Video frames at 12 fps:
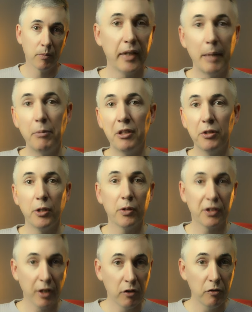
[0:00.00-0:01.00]
Keep This to
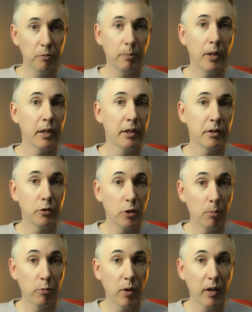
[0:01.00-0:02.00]
Yourself by
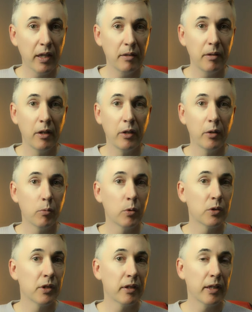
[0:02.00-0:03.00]
Tom Ryan
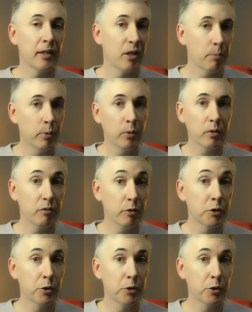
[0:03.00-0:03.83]
was another book for